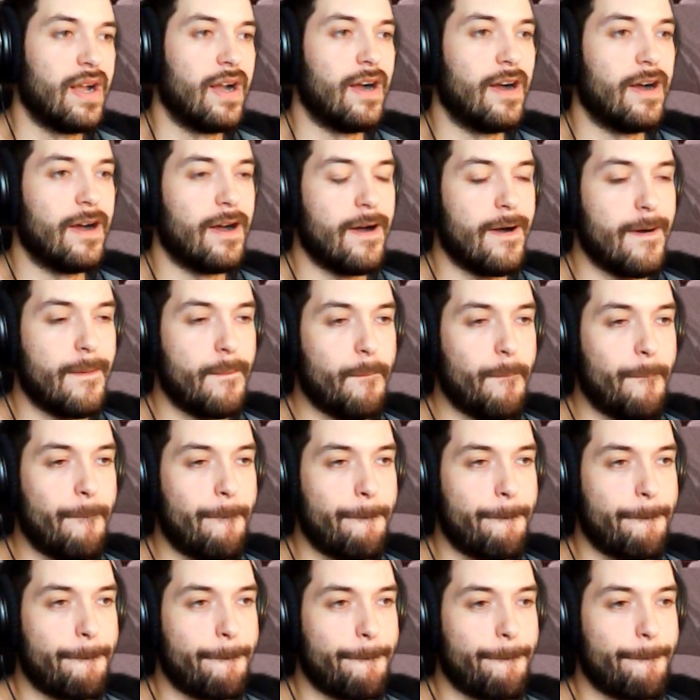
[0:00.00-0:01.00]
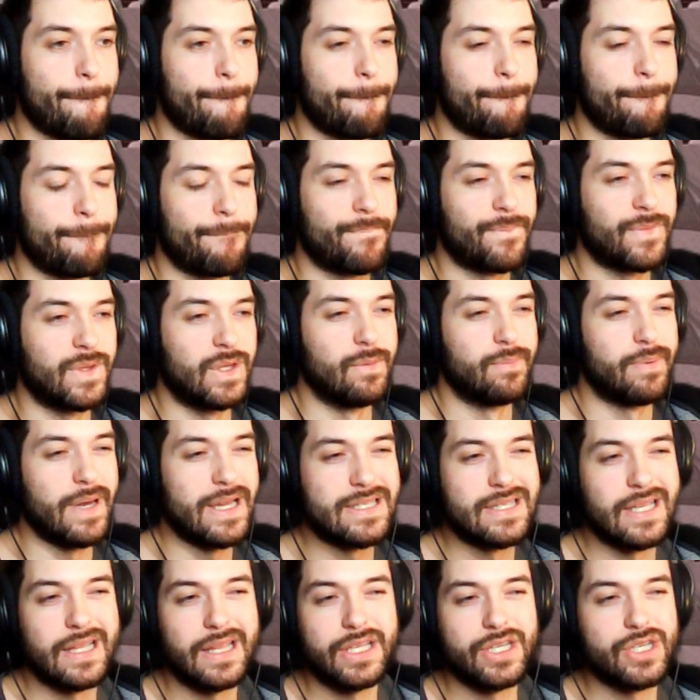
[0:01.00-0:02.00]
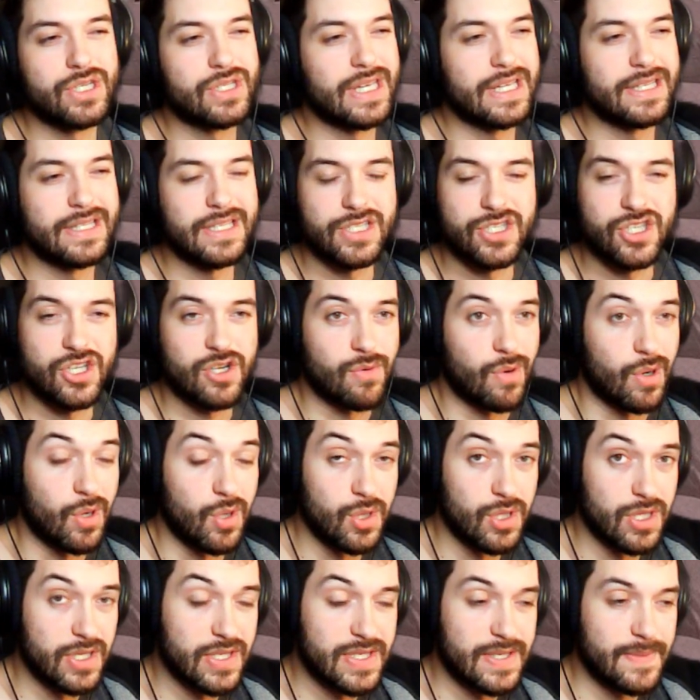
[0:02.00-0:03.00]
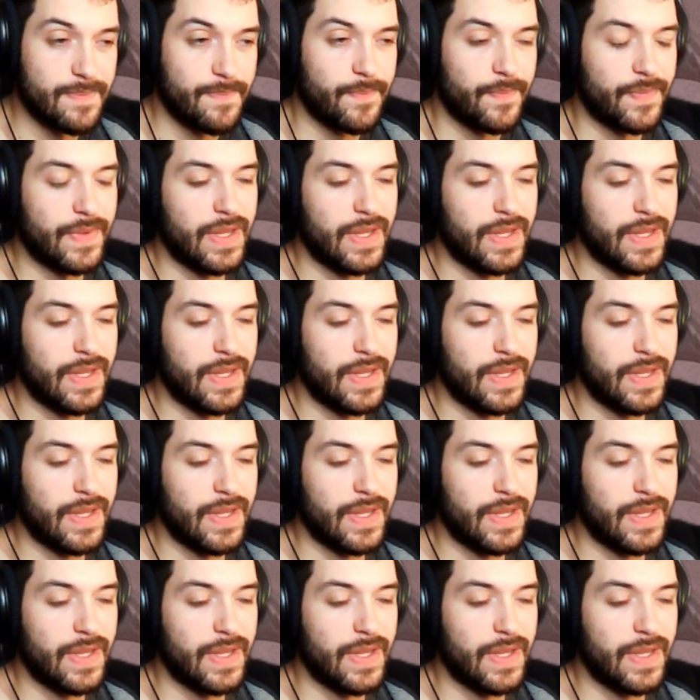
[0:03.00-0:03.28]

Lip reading: you basically just get these scrolls.